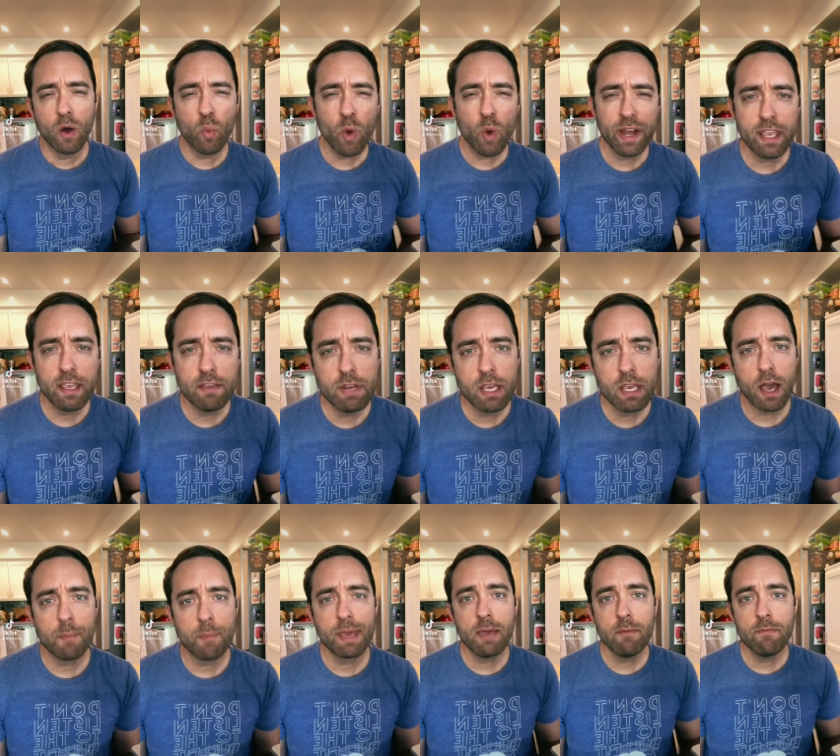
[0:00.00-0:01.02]
One evening,
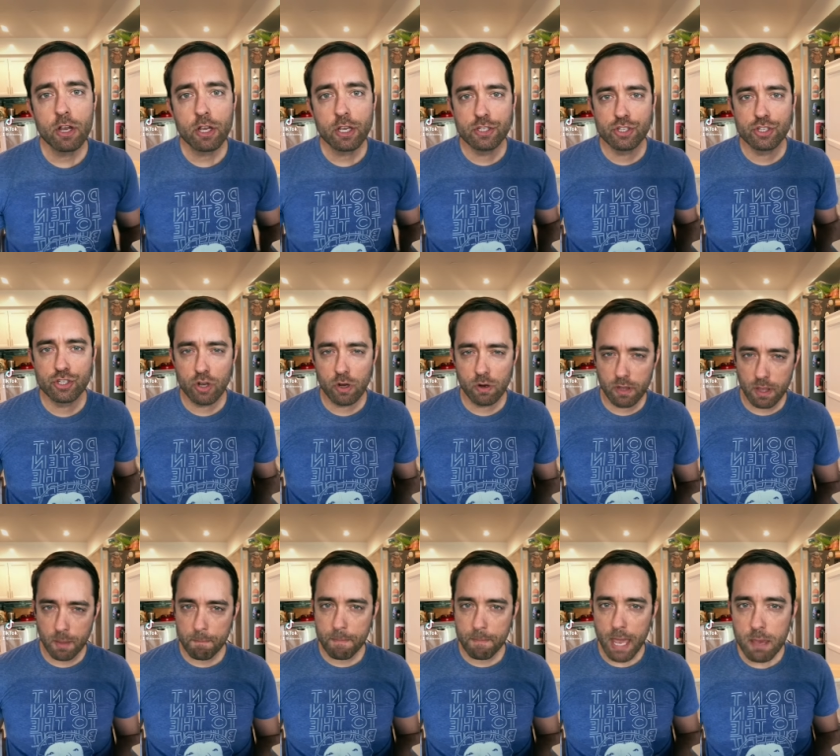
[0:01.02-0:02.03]
I became very concerned
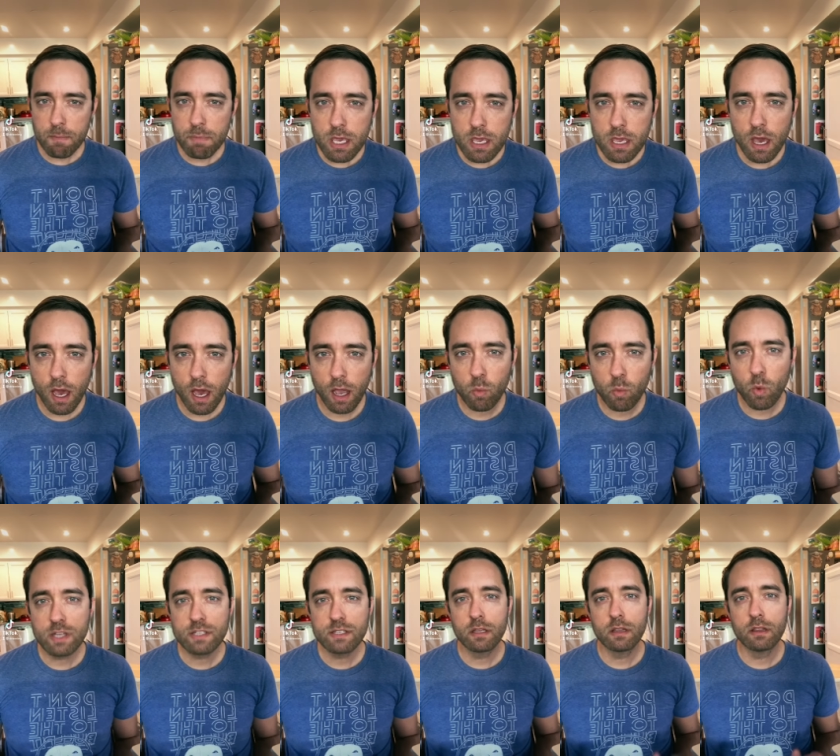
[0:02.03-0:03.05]
that maybe I
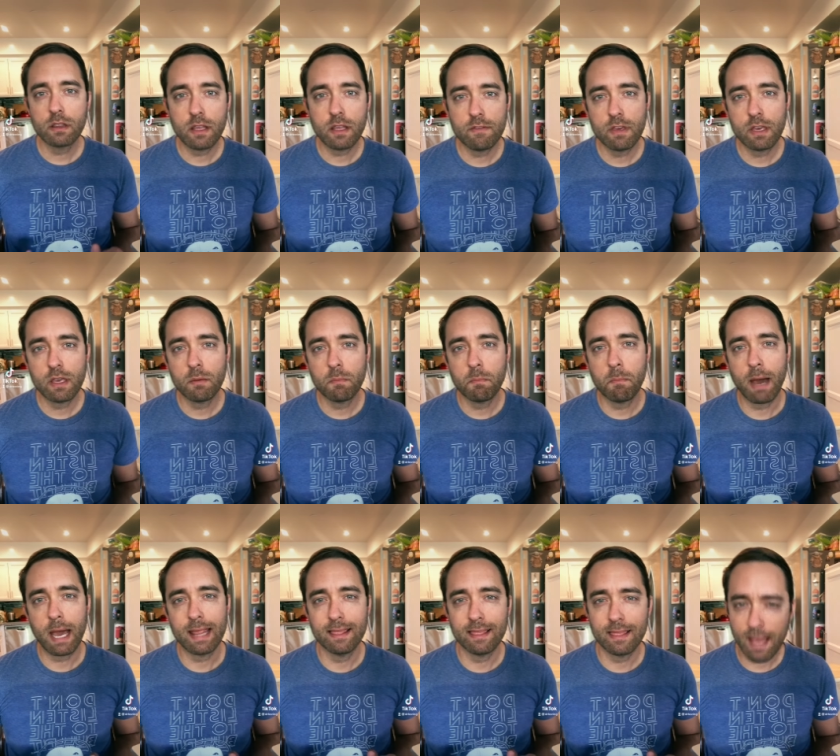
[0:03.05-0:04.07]
wasn't living
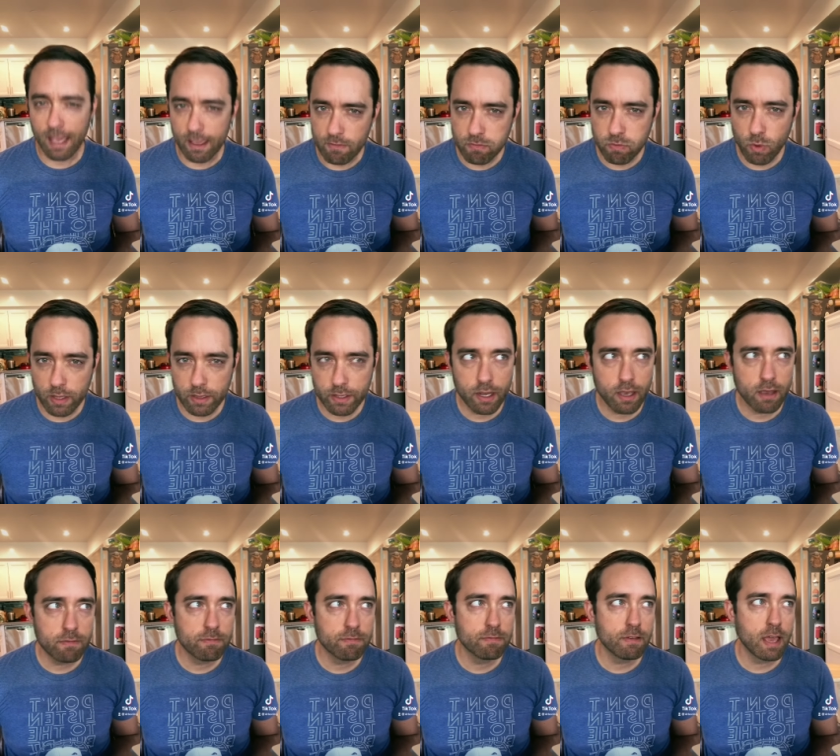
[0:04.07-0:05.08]
my life well
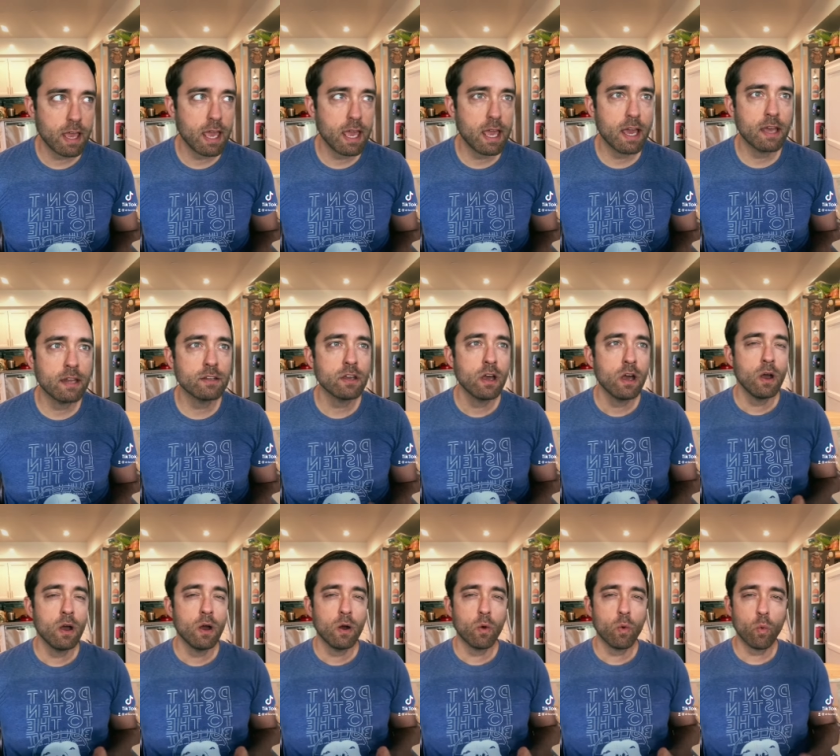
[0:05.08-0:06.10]
enough. And
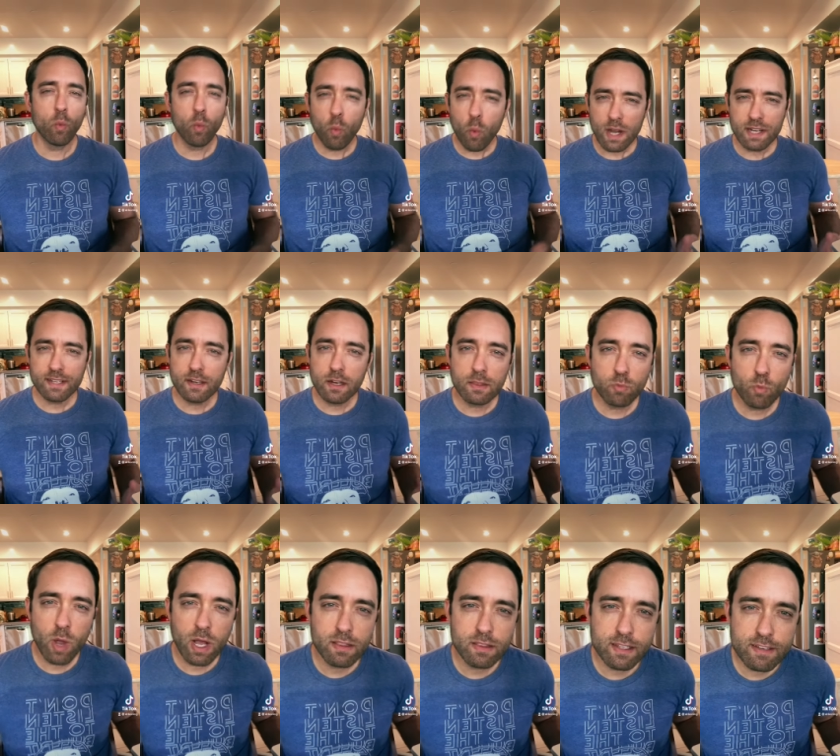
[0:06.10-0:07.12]
what did a
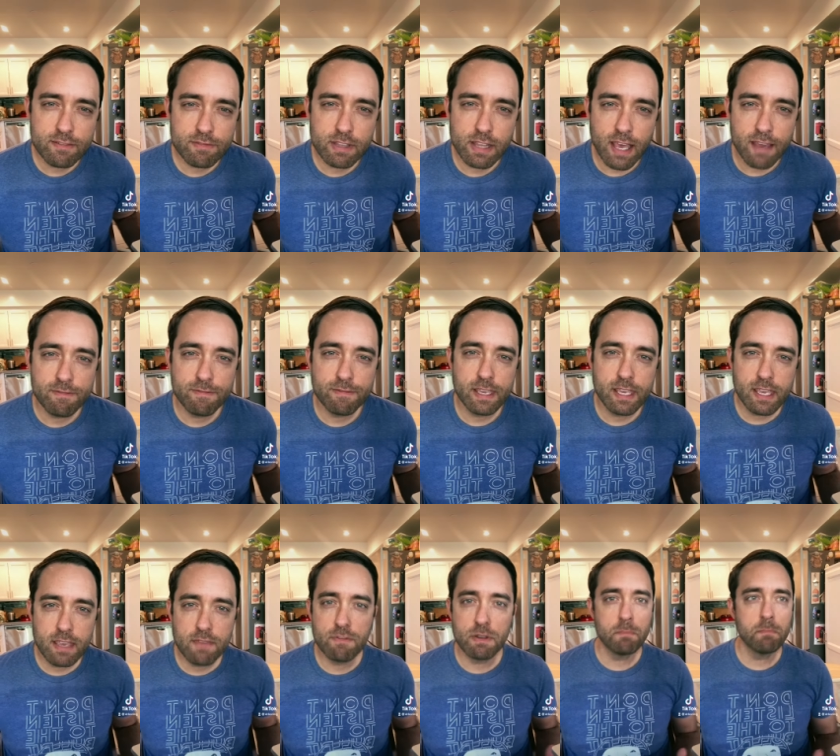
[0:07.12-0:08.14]
well lived life
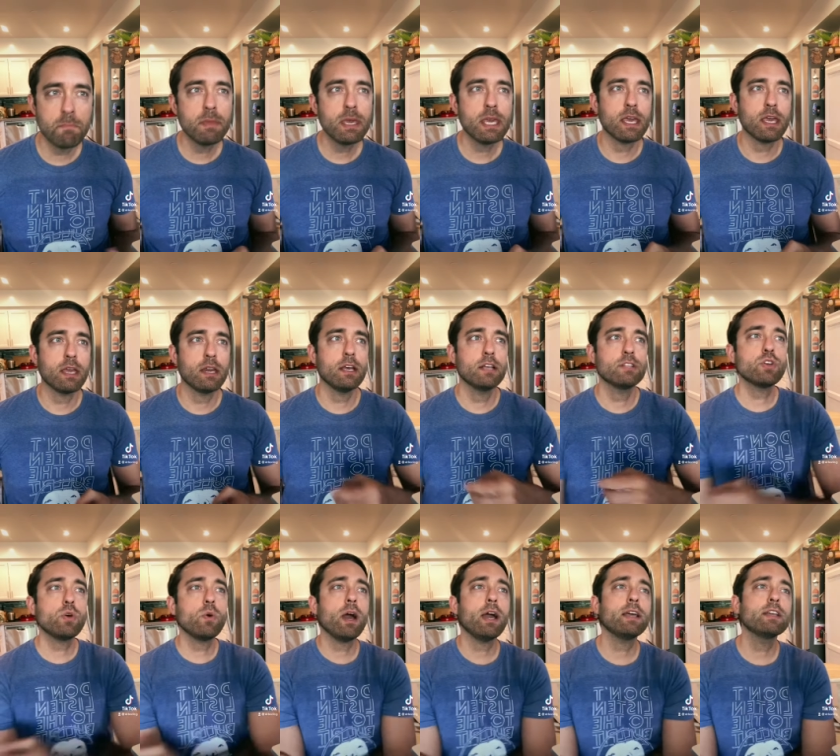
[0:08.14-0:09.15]
even mean? And
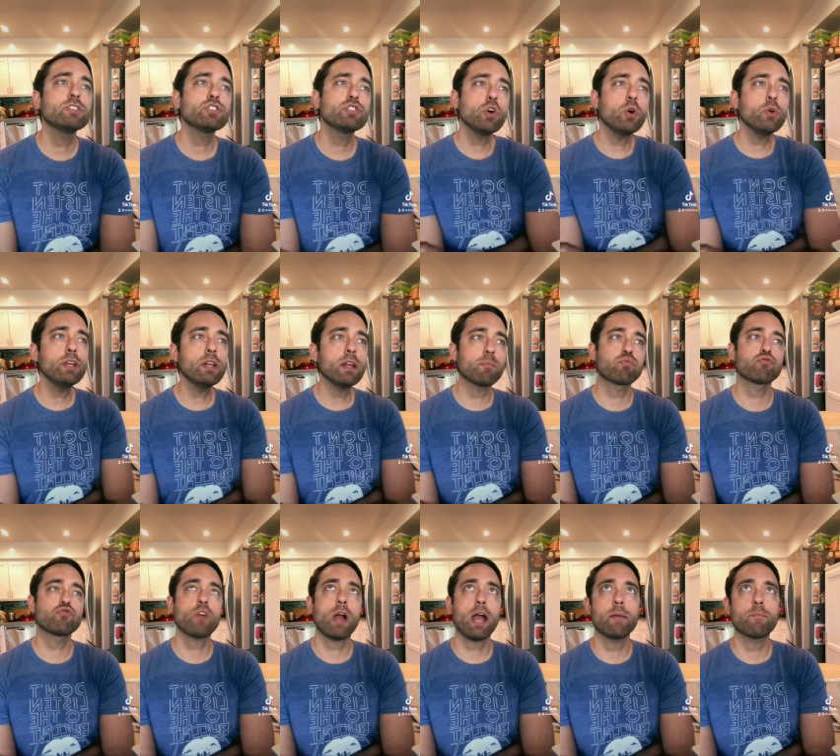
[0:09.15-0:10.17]
so I consulted a
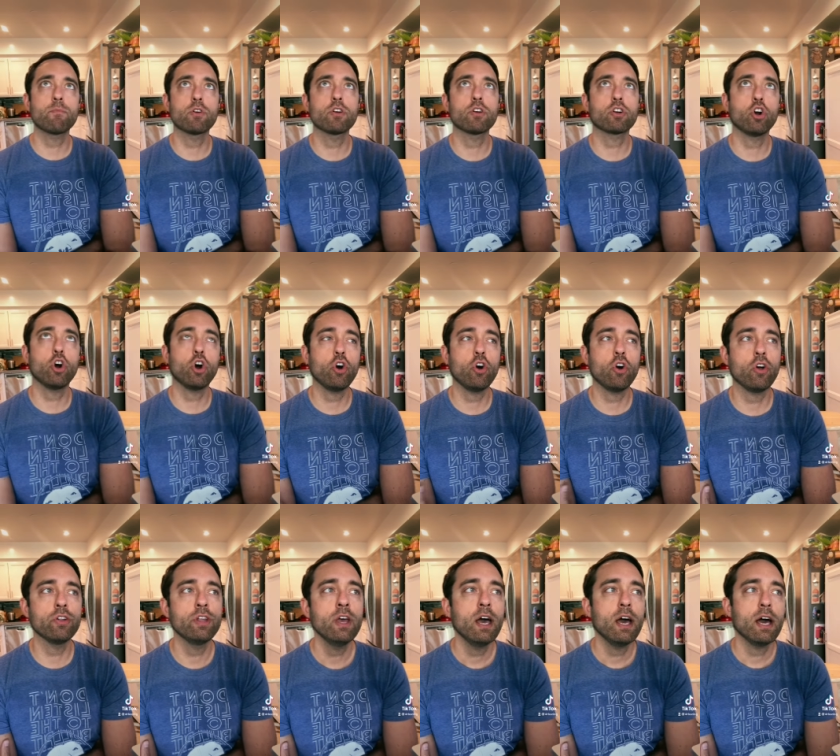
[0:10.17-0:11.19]
primer
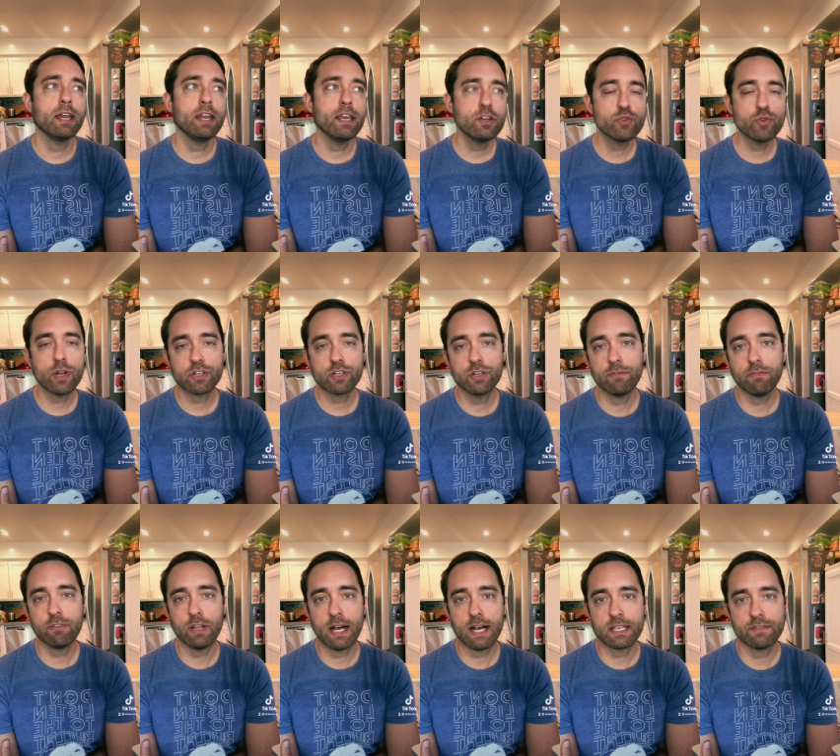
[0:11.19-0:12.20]
called An Introduction to
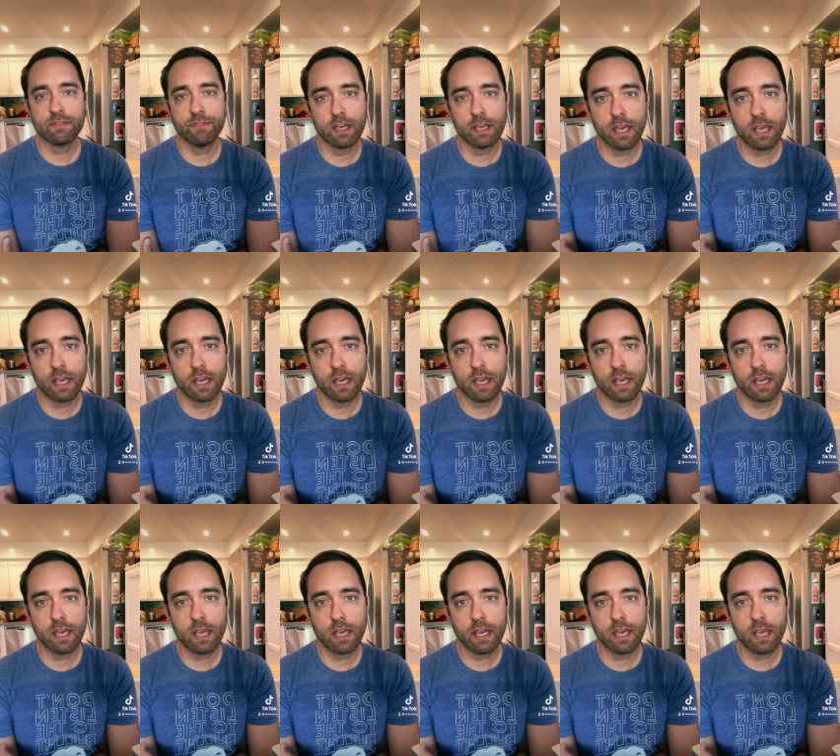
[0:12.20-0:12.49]
Philosophy.